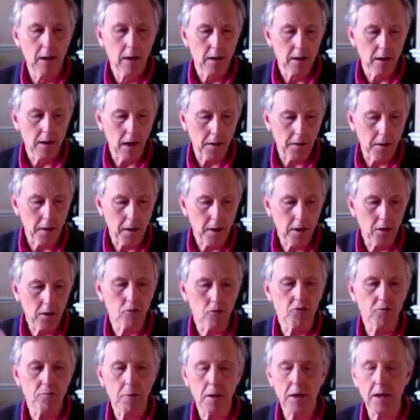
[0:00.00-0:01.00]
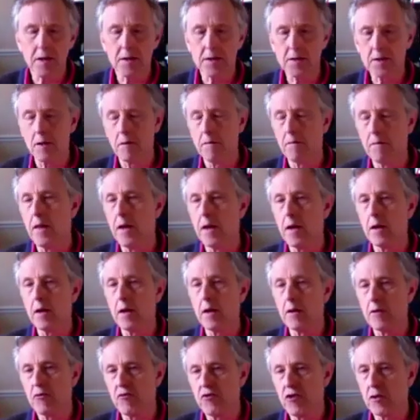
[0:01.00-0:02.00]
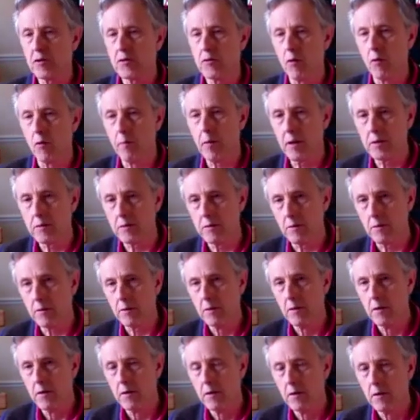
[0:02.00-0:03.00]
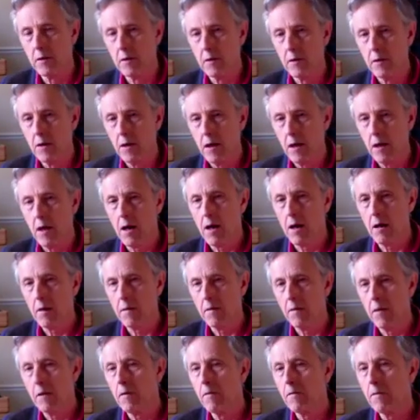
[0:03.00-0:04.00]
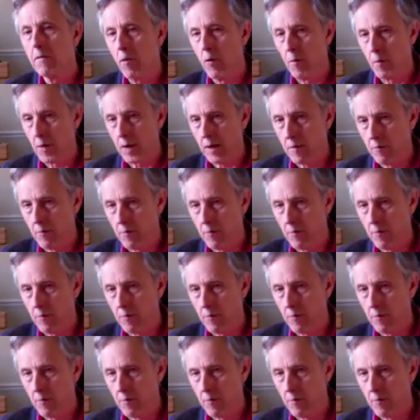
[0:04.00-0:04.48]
another huge piece of the jigsaw puzzle for me.